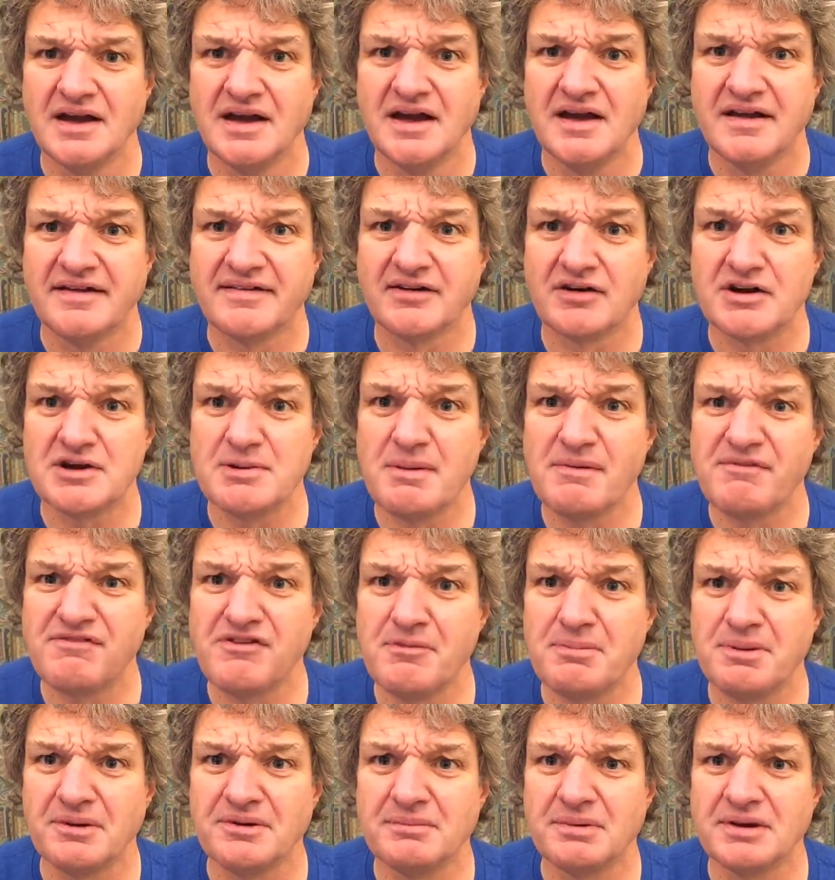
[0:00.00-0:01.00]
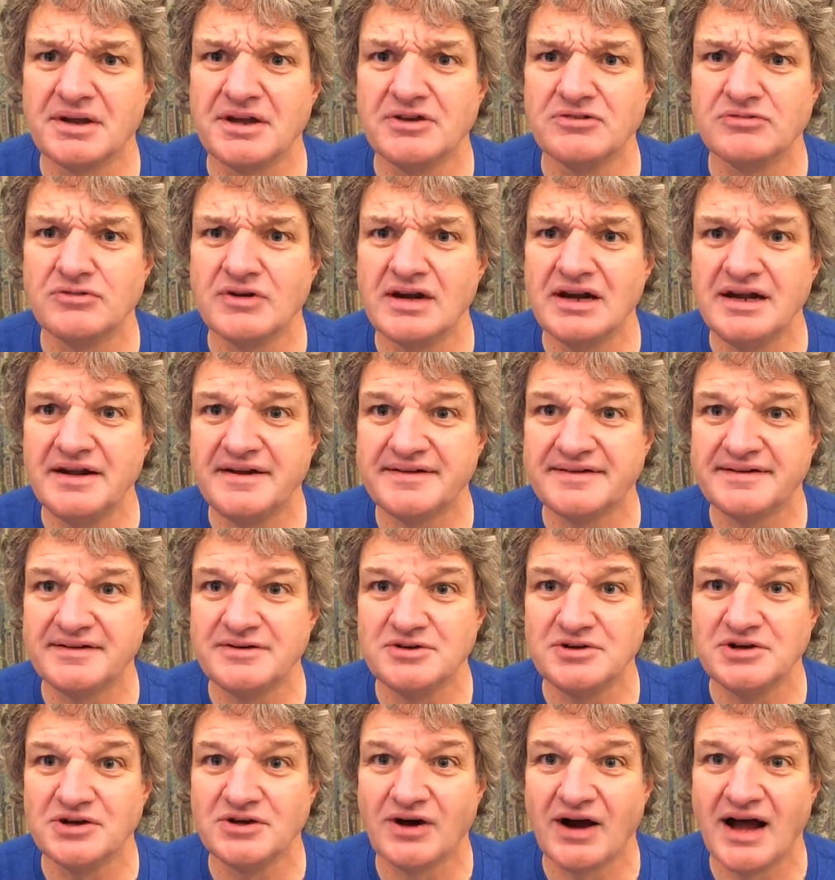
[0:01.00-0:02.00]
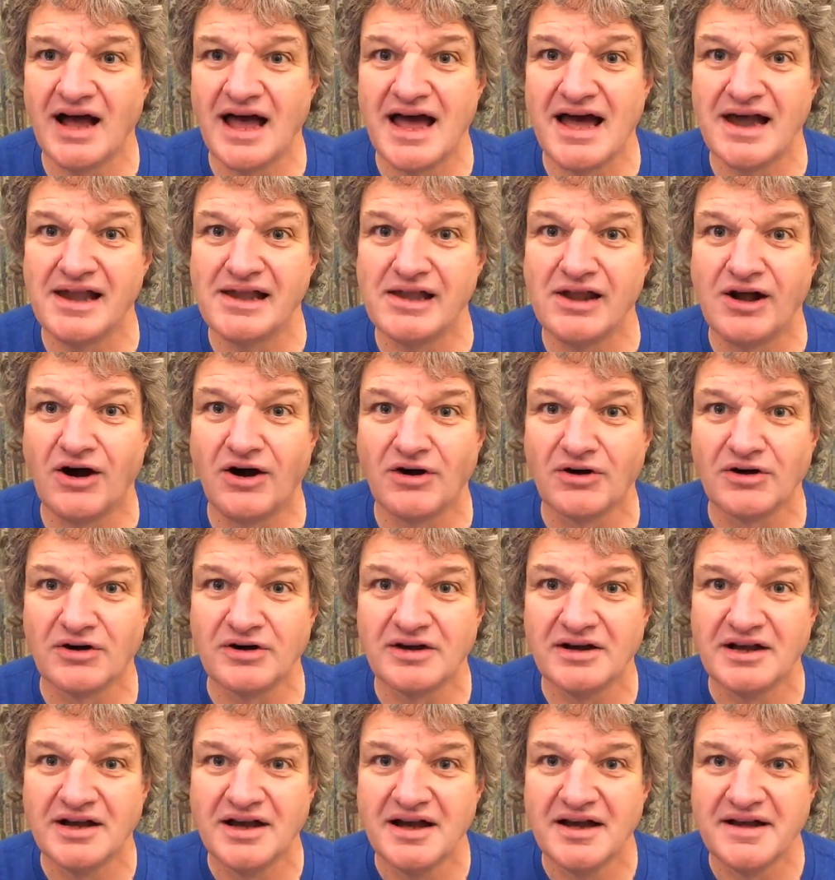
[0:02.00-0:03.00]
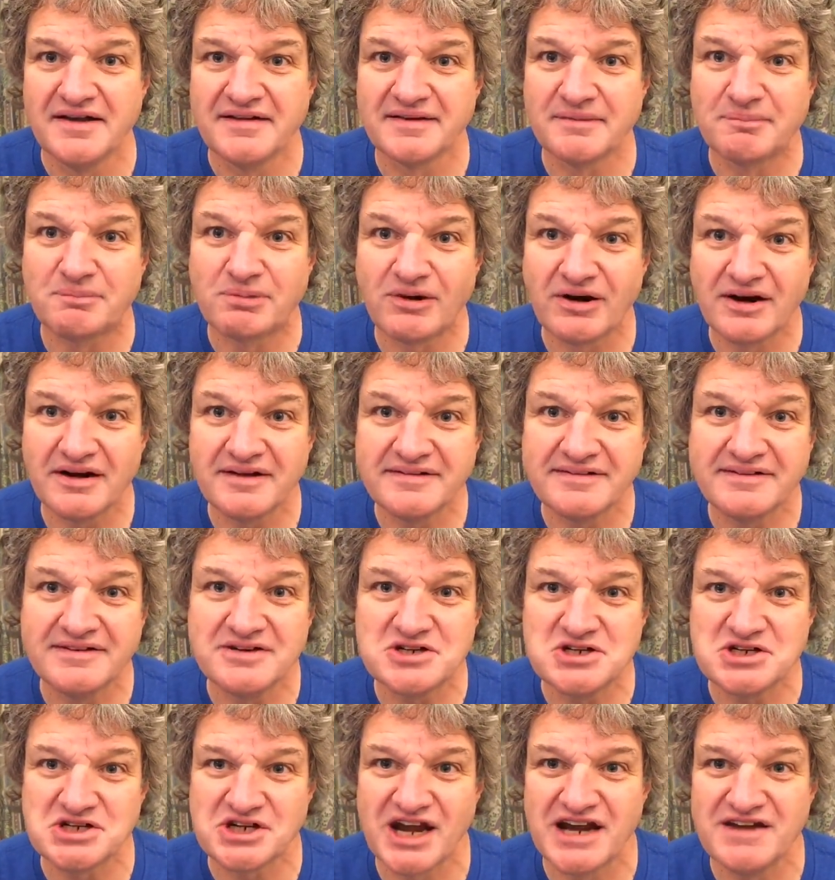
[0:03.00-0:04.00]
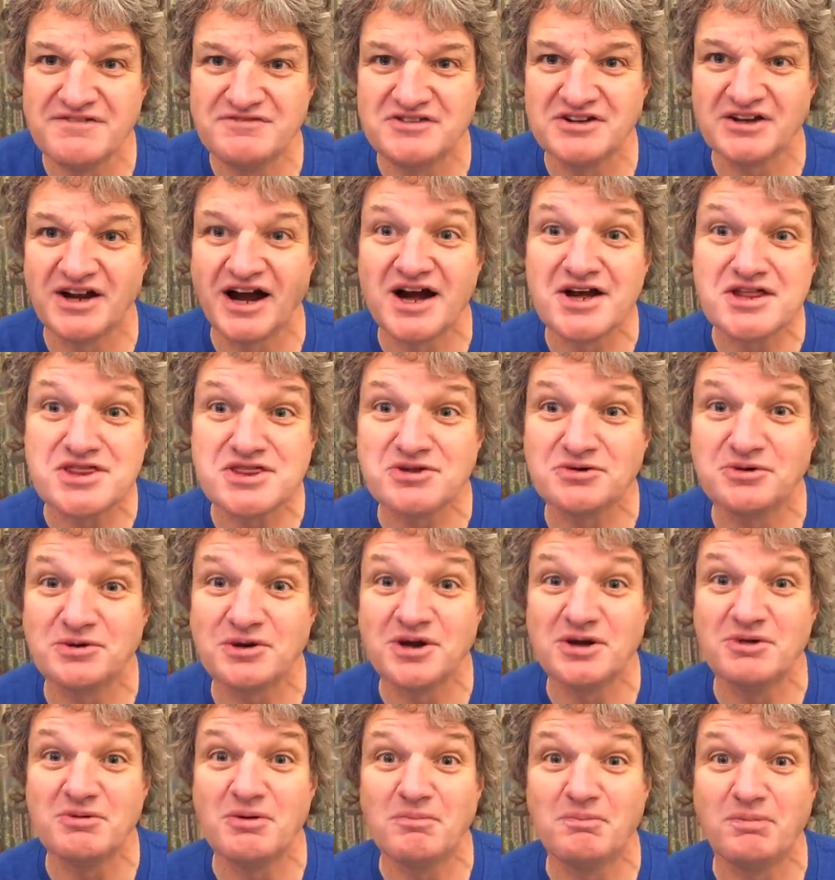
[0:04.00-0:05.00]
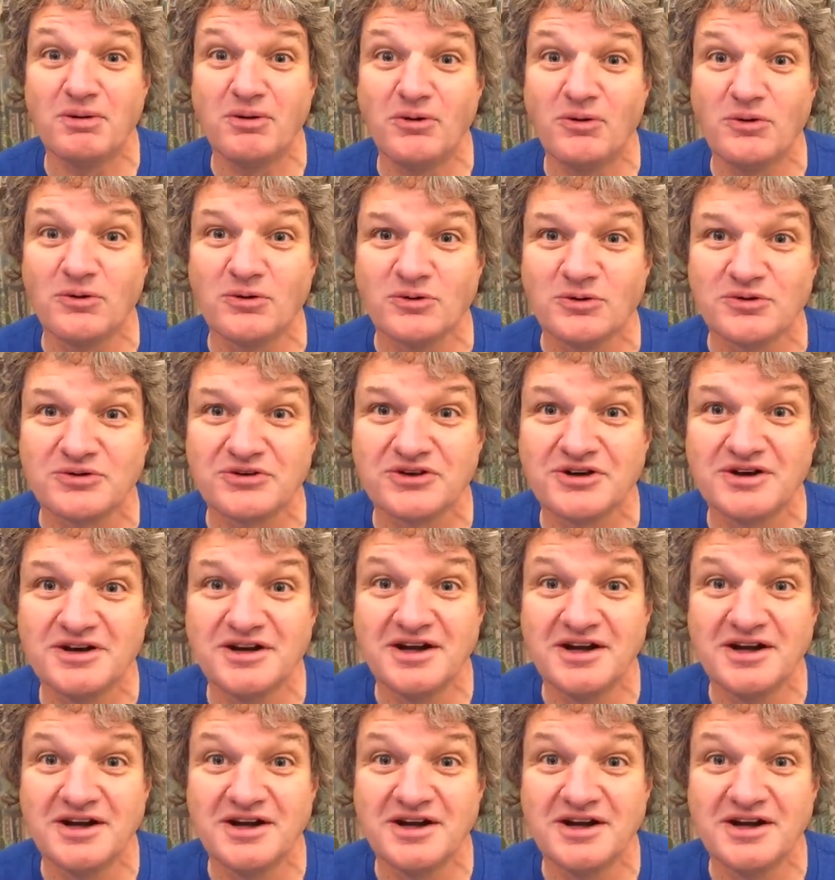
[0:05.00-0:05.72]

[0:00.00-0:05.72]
Sorry to be flippant, but you really suit your hair long. Surprised you shaved it. I thought you were bald.